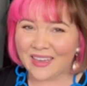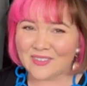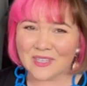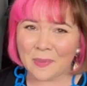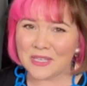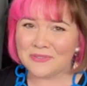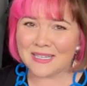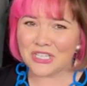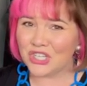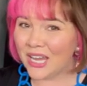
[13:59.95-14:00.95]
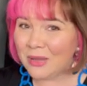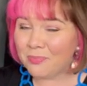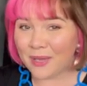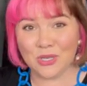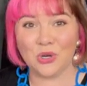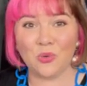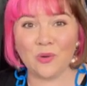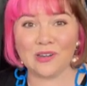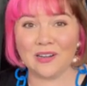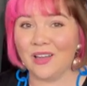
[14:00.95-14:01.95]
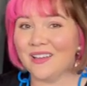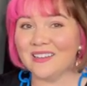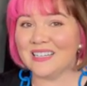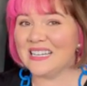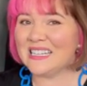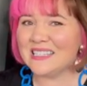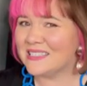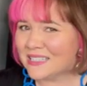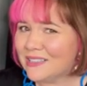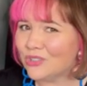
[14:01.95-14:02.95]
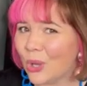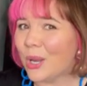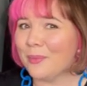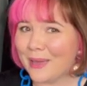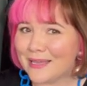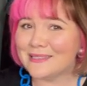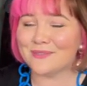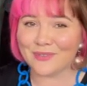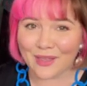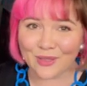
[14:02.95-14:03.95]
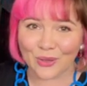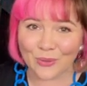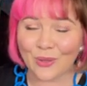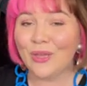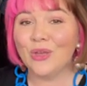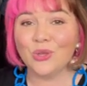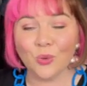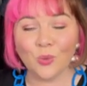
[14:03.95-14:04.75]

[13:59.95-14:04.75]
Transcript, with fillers: If something's really cheap but you don't wear it a lot, it's still not amazing value. You